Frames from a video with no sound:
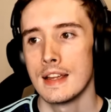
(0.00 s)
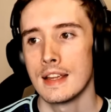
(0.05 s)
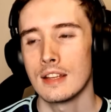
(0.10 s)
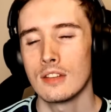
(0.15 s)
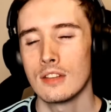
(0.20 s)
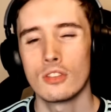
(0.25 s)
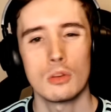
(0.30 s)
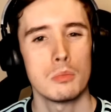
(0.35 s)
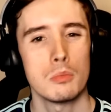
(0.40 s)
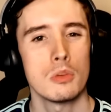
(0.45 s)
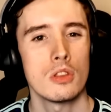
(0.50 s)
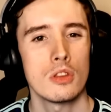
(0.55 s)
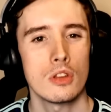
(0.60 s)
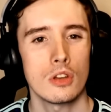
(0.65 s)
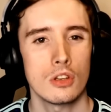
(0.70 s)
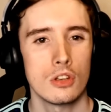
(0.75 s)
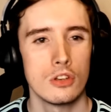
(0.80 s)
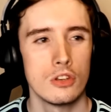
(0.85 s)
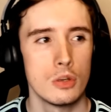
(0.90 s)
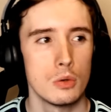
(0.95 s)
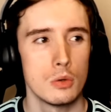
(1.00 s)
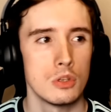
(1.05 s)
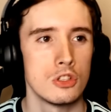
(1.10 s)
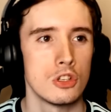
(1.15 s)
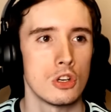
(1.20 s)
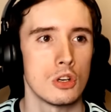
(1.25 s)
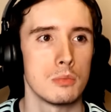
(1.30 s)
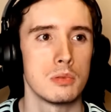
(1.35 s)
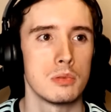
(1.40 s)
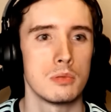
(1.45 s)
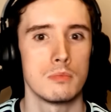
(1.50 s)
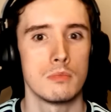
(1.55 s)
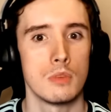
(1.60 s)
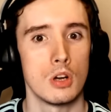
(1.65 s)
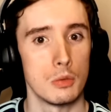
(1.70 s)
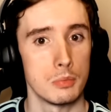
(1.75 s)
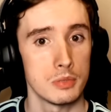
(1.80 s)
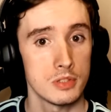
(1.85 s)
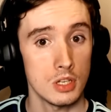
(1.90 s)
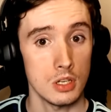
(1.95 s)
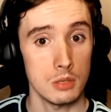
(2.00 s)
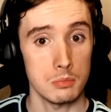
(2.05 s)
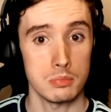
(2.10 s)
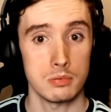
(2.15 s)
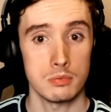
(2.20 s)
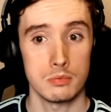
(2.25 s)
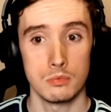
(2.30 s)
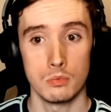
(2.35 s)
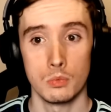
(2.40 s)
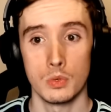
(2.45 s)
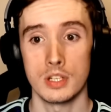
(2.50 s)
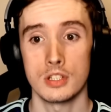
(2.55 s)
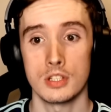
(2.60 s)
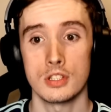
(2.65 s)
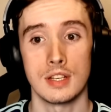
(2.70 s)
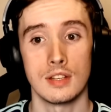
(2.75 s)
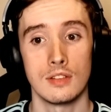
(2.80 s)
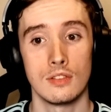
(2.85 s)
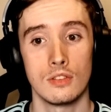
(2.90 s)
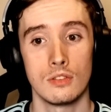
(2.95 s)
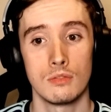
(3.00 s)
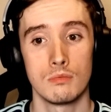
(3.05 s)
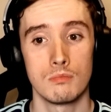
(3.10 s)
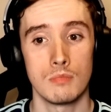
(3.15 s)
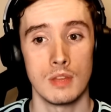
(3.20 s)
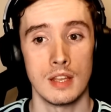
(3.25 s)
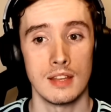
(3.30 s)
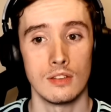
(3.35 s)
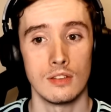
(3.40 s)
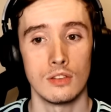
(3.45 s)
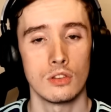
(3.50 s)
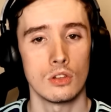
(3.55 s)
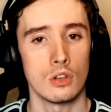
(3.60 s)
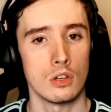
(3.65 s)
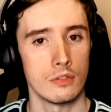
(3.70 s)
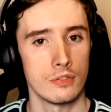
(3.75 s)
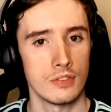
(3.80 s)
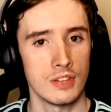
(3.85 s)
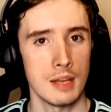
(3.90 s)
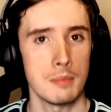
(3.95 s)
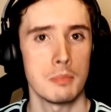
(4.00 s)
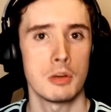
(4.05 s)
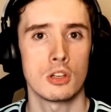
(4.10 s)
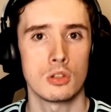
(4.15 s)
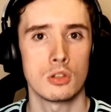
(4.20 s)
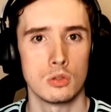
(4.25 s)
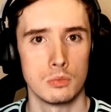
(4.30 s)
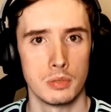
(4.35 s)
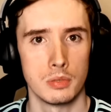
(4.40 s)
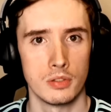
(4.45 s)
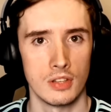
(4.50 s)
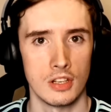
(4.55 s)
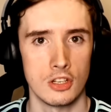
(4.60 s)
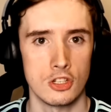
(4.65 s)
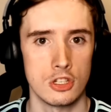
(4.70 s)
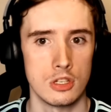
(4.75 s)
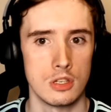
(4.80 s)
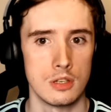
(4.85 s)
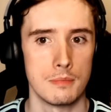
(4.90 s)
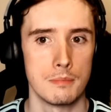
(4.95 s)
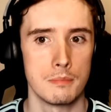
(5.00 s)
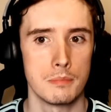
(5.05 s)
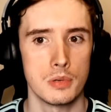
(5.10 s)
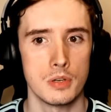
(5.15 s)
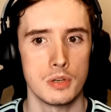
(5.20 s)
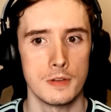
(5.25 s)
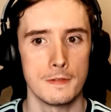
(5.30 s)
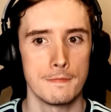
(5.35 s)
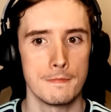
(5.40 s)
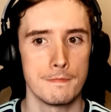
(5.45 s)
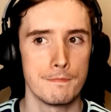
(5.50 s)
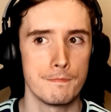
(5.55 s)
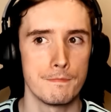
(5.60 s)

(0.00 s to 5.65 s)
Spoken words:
He's someone that can do a job up top, which is his sort of typical position, but